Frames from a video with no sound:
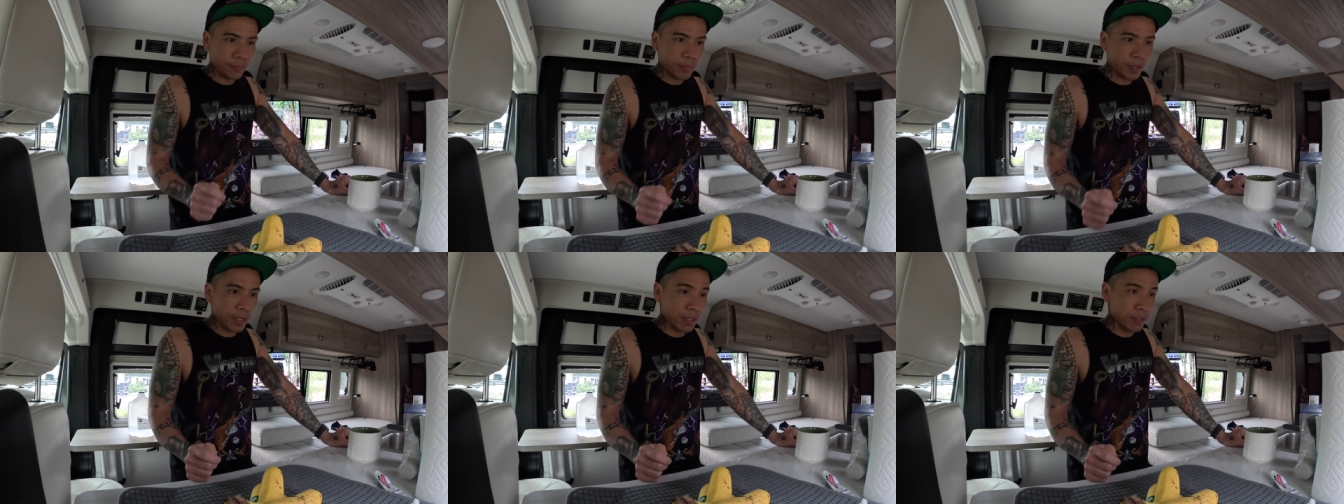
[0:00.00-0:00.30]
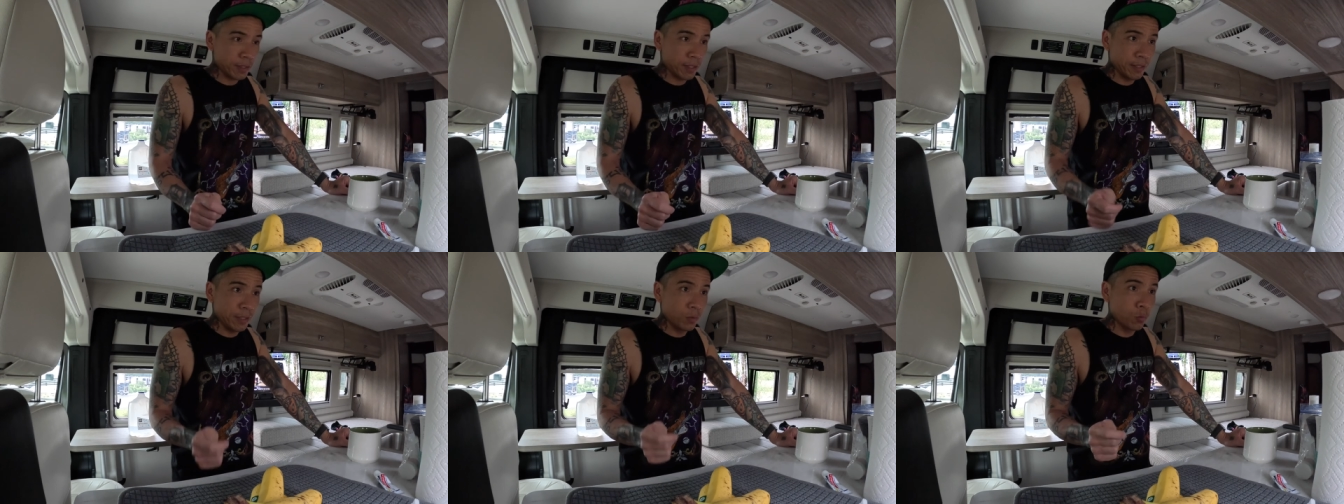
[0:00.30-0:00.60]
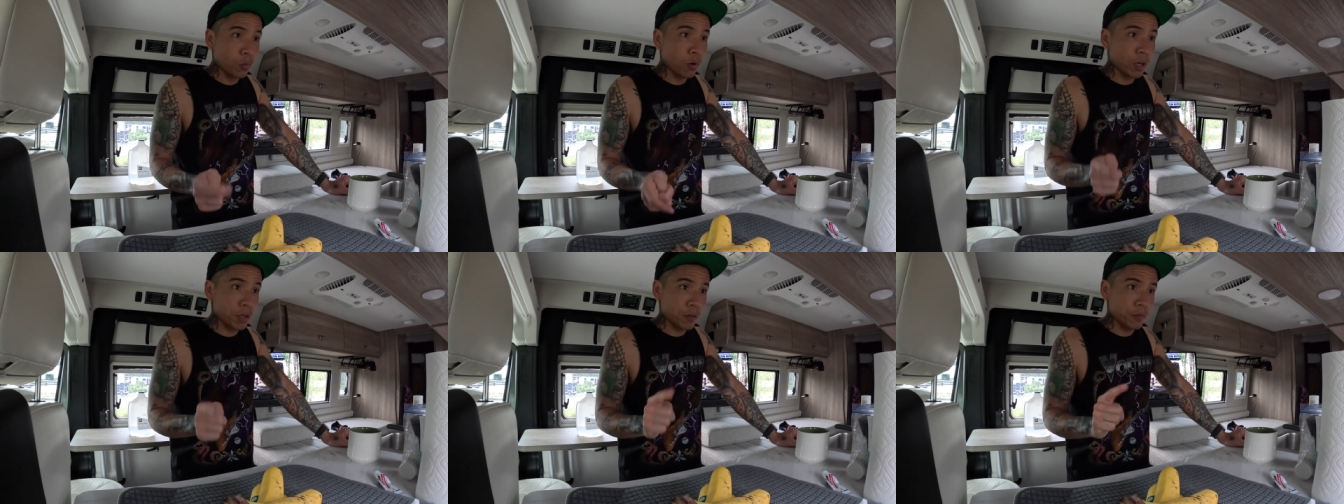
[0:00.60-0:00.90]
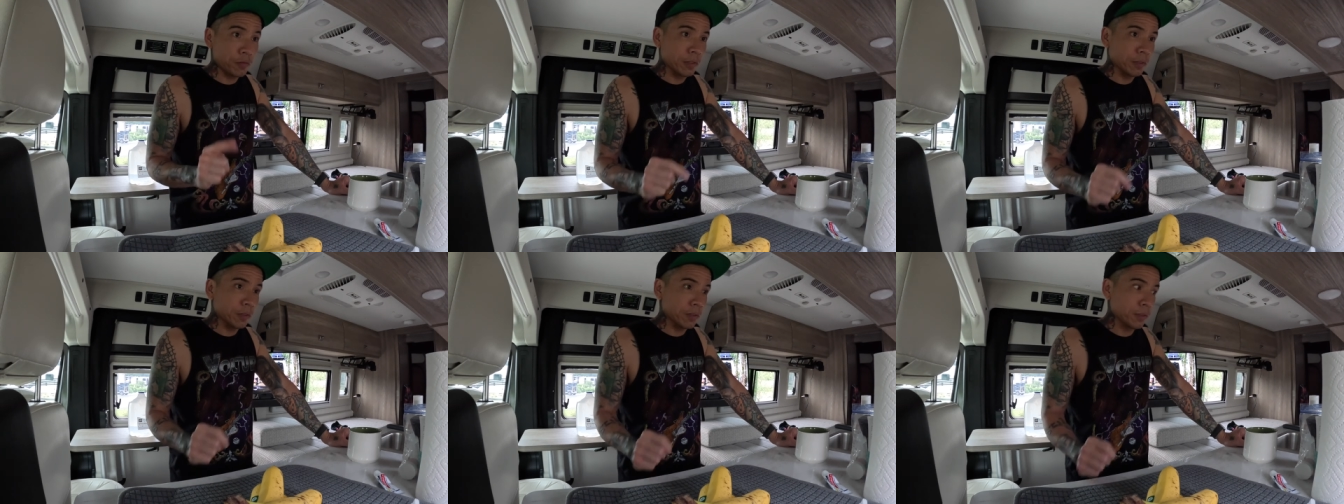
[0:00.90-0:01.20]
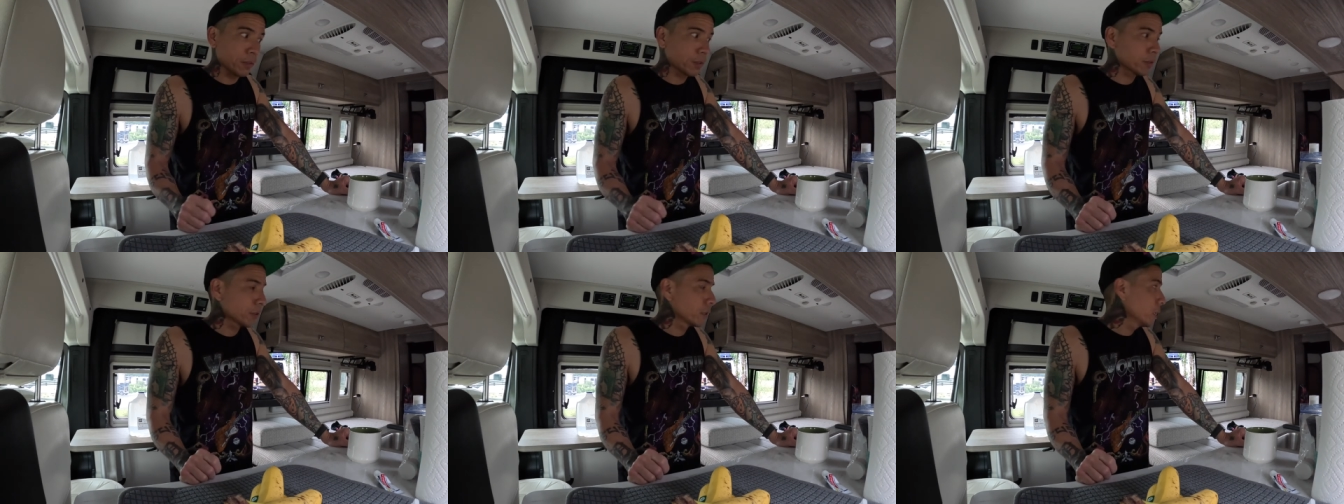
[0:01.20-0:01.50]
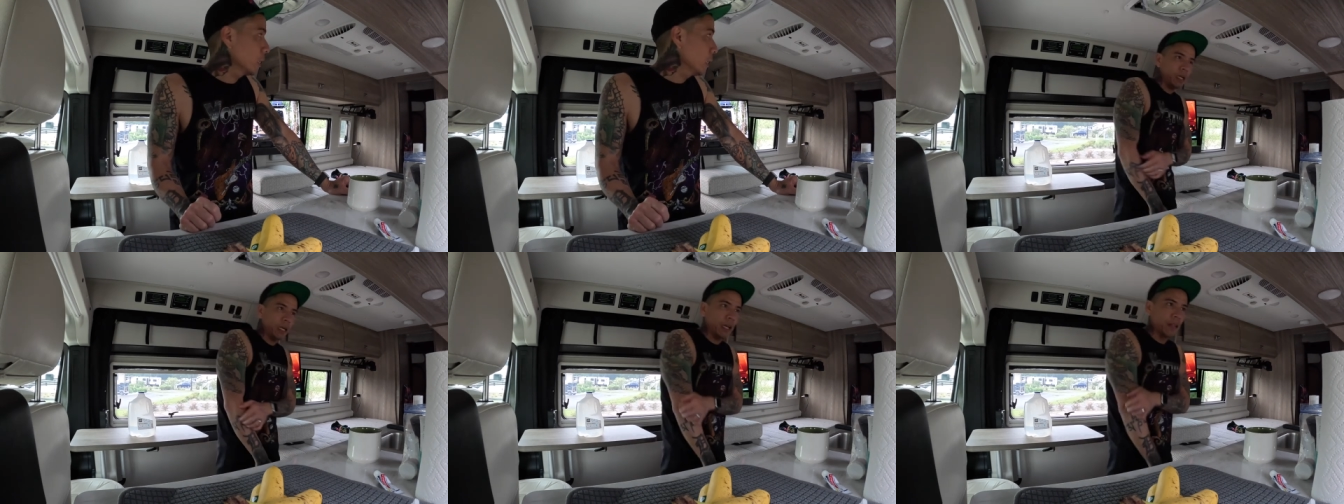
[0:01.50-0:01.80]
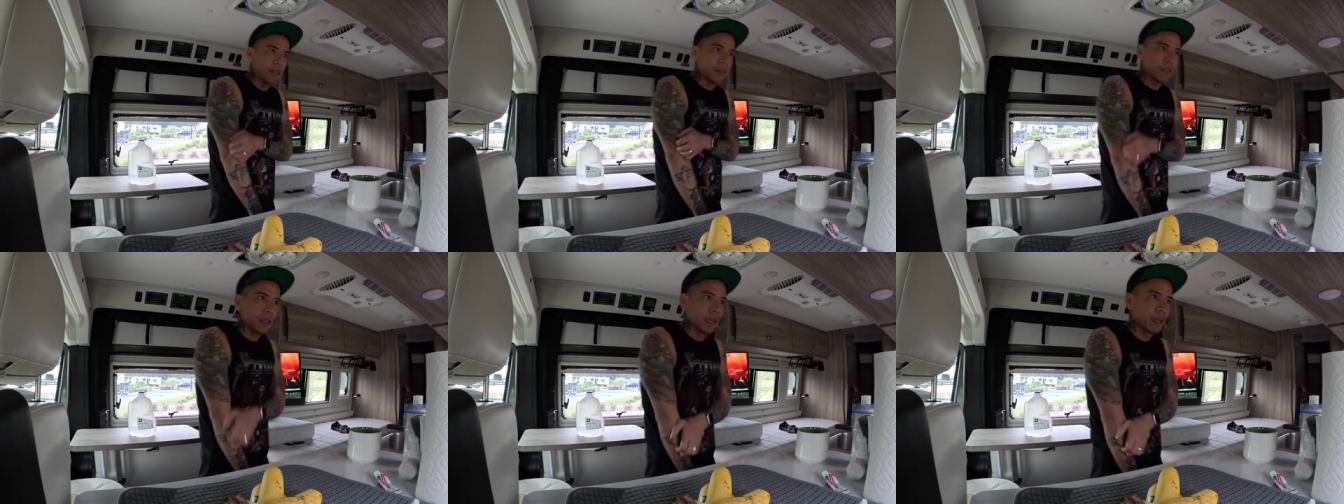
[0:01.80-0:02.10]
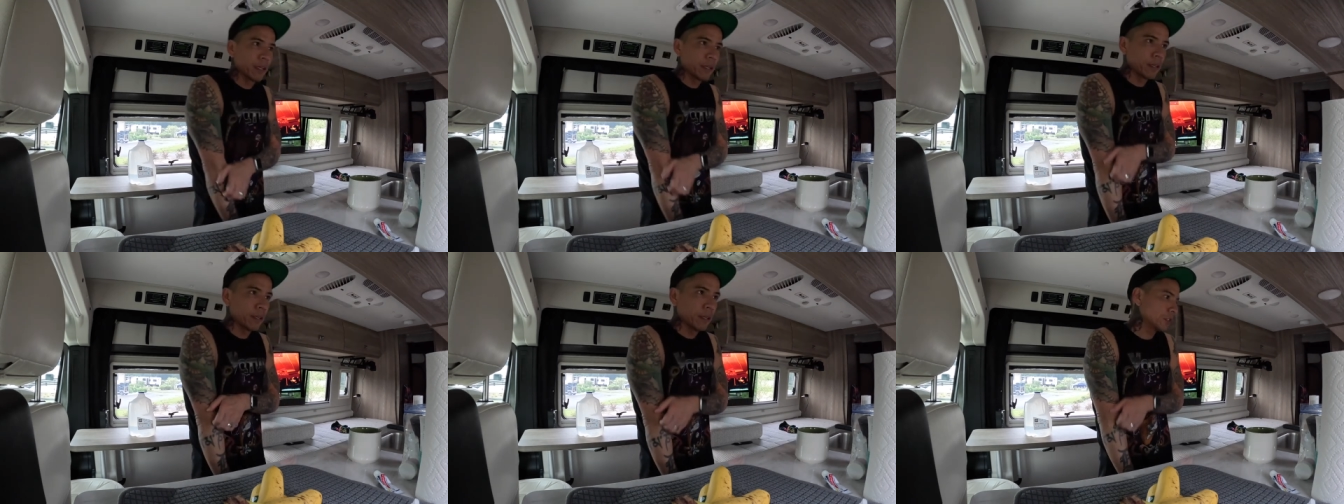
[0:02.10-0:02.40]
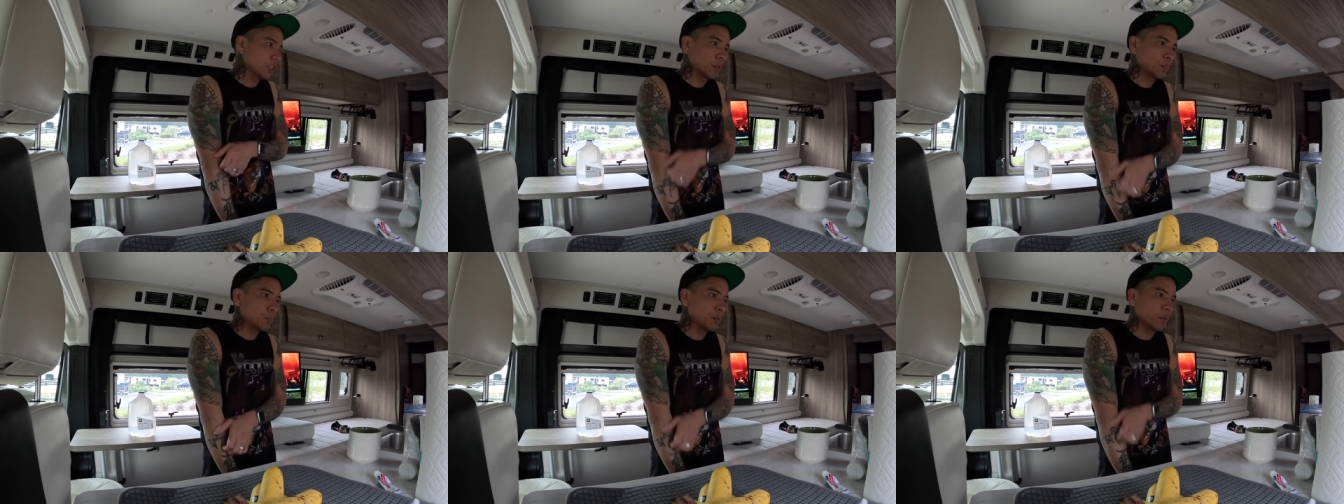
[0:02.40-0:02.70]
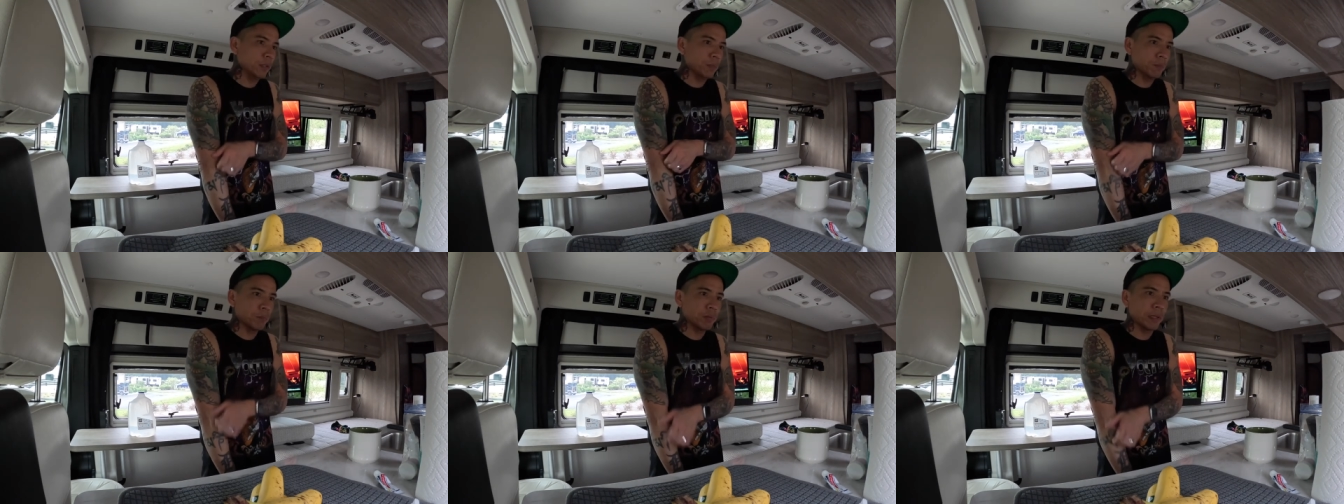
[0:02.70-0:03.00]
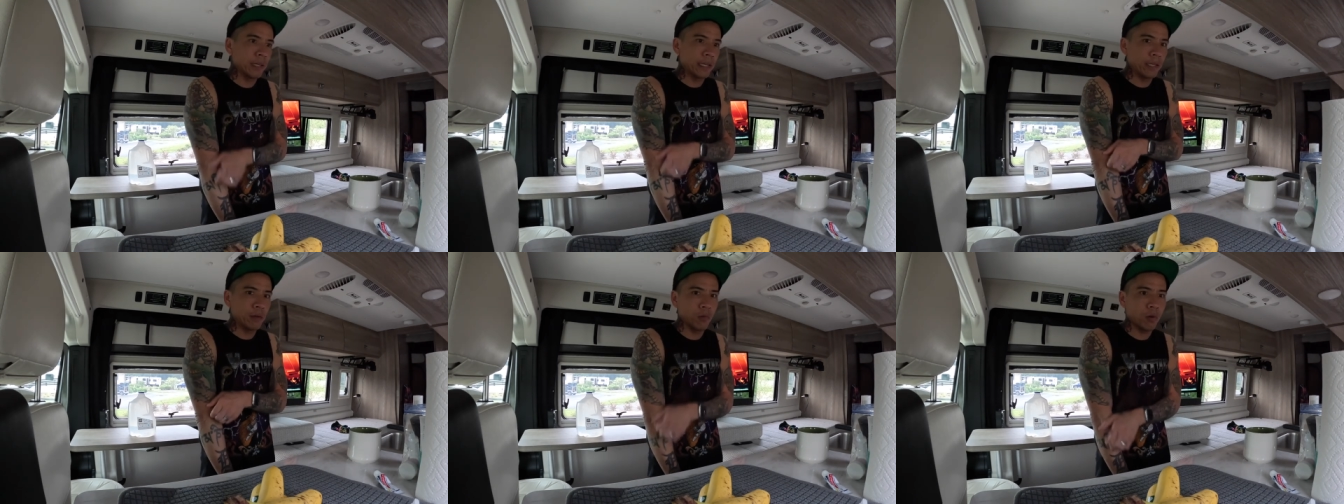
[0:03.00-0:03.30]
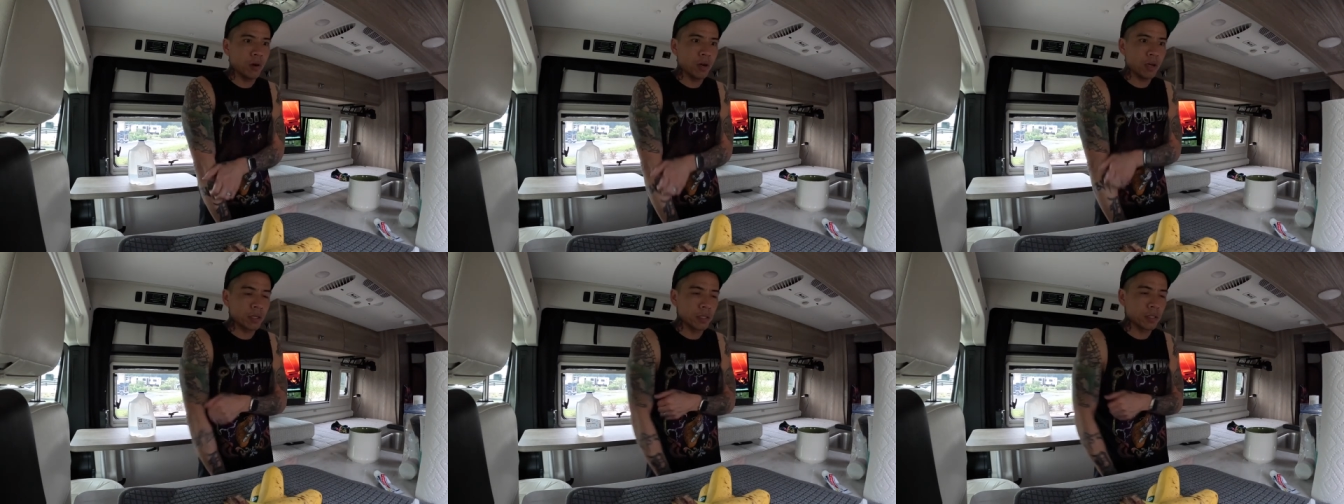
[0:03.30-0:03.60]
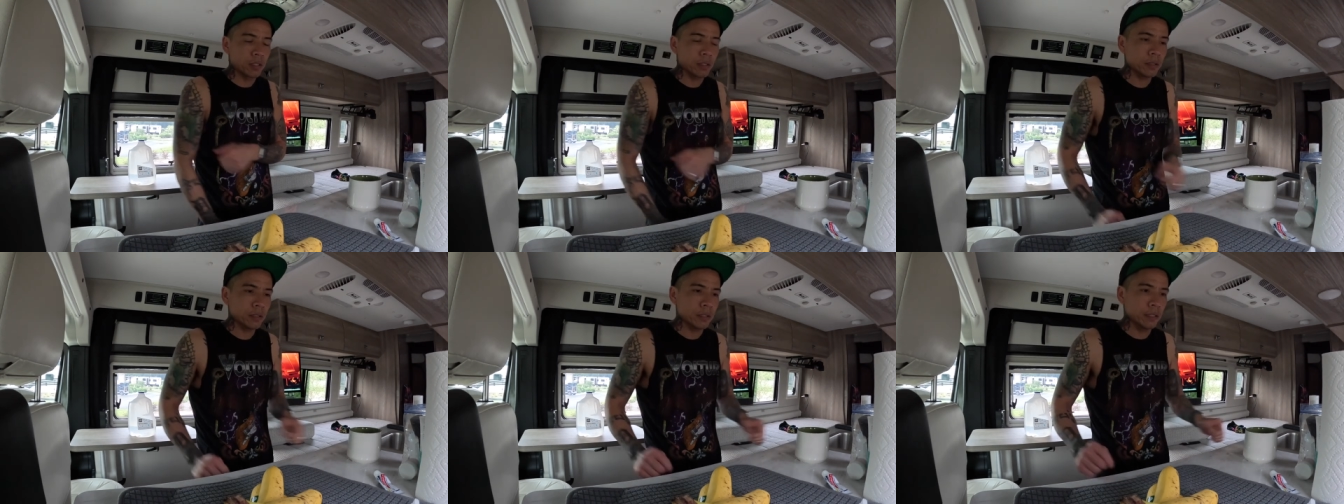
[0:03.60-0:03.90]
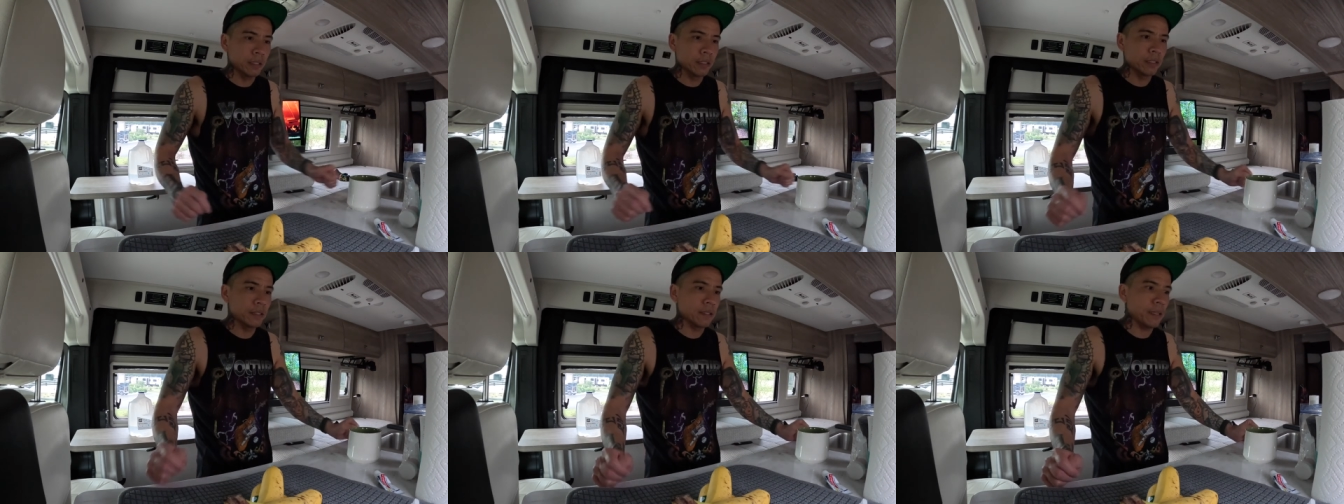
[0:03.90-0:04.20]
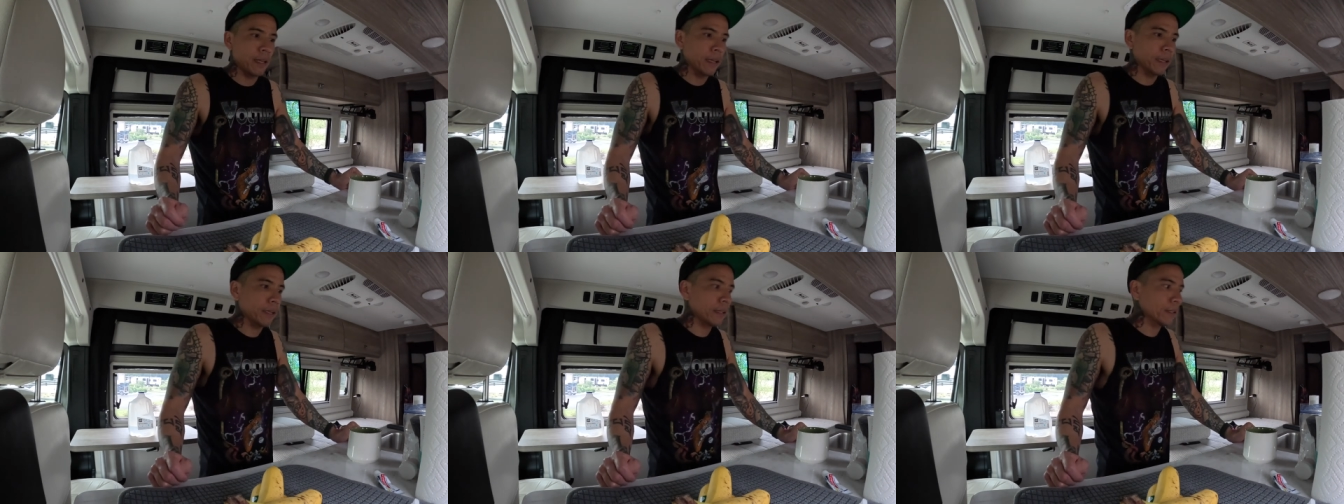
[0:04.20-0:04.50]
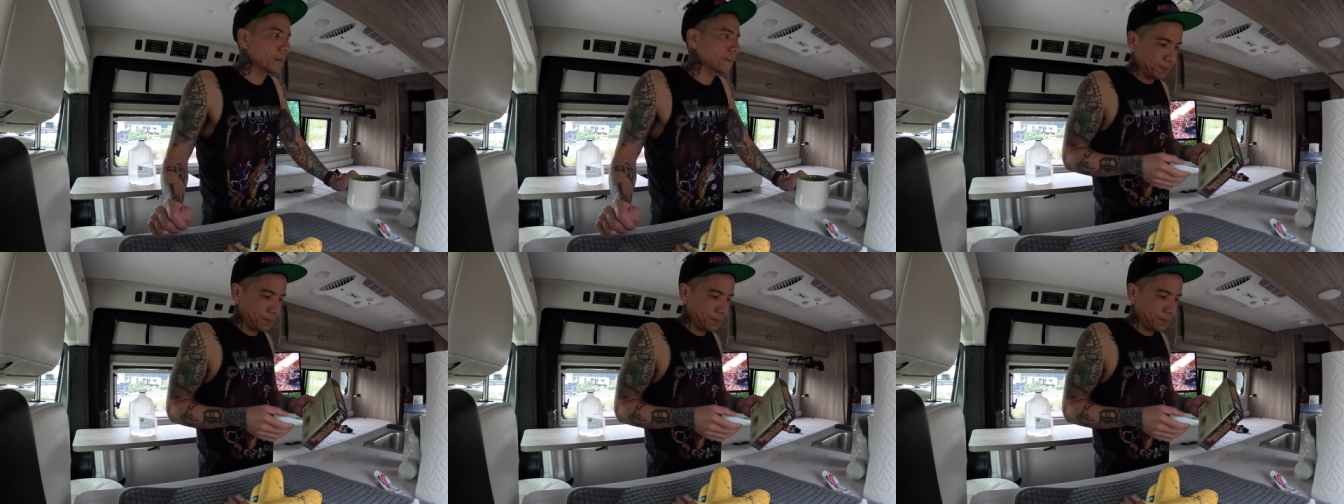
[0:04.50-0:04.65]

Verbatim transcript: because I need water filters, and then just put plain water in the tank.